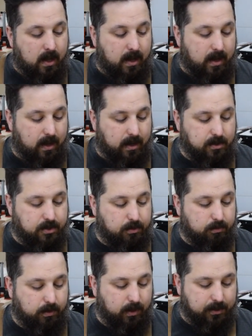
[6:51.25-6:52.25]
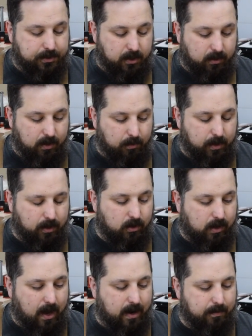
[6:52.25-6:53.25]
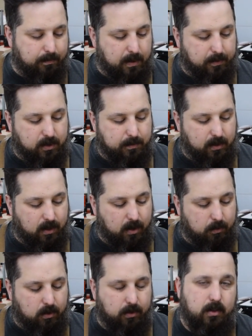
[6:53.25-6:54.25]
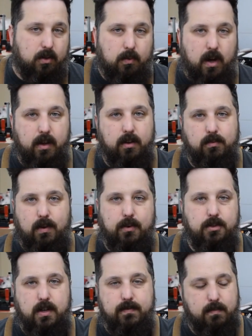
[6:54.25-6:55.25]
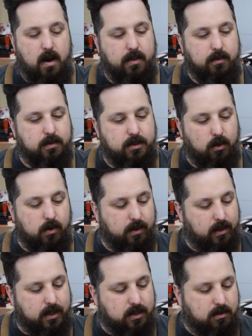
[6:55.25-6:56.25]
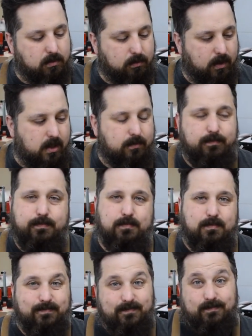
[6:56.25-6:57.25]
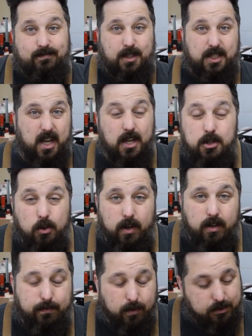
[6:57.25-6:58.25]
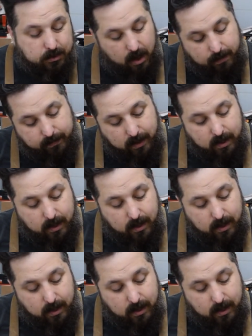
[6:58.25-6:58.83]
And realistically, when you look at it, people could be like, well, why would you even bother restoring this? Well, because I enjoy it, first off.